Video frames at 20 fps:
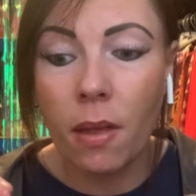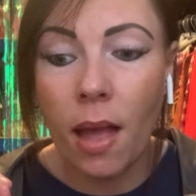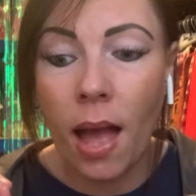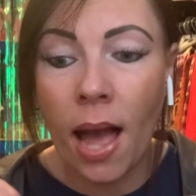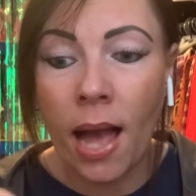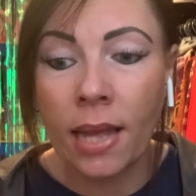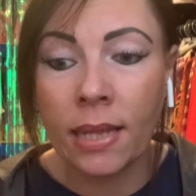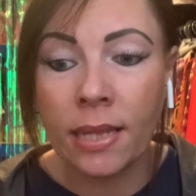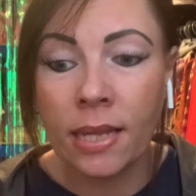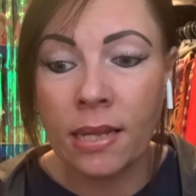
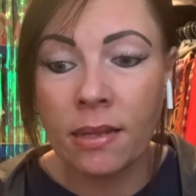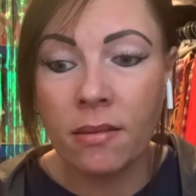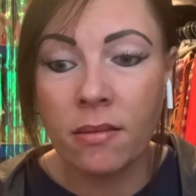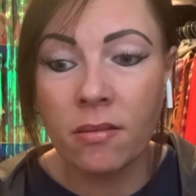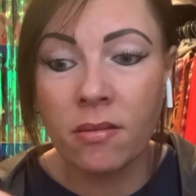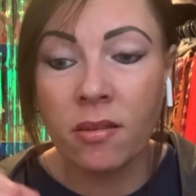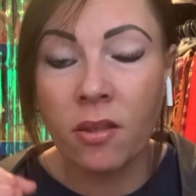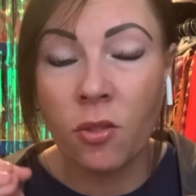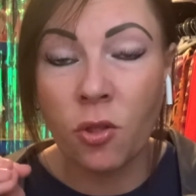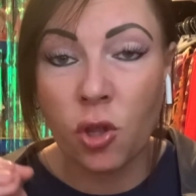And
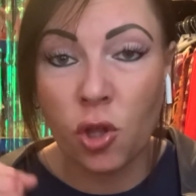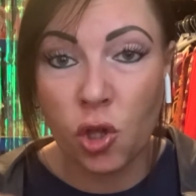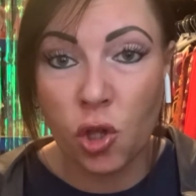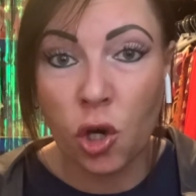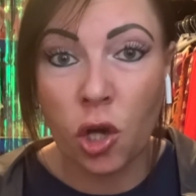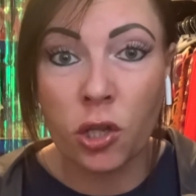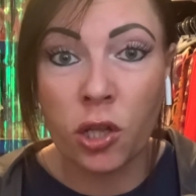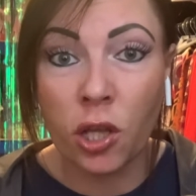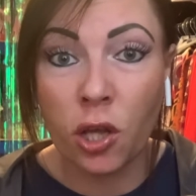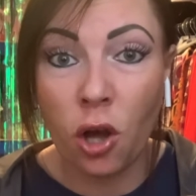it's the
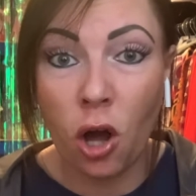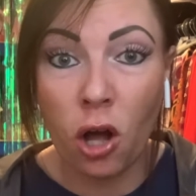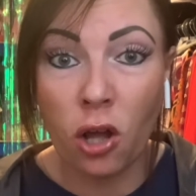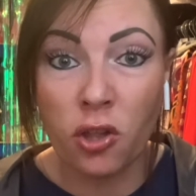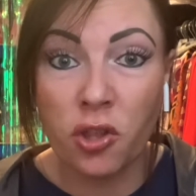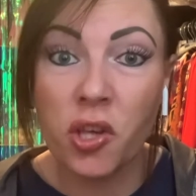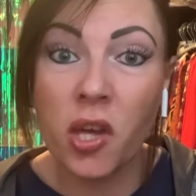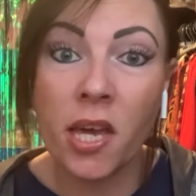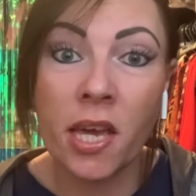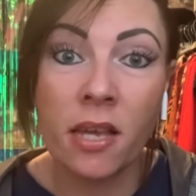Johnny
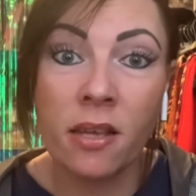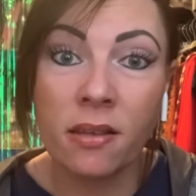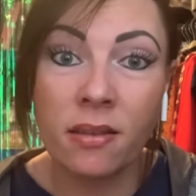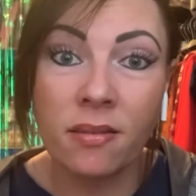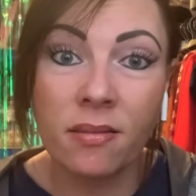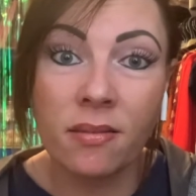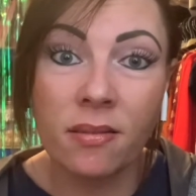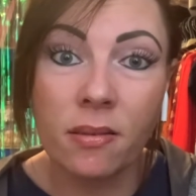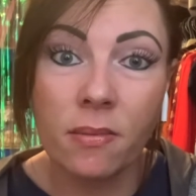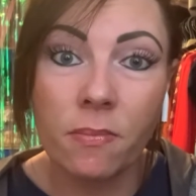Gosh
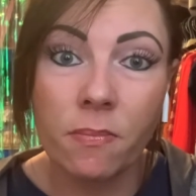case.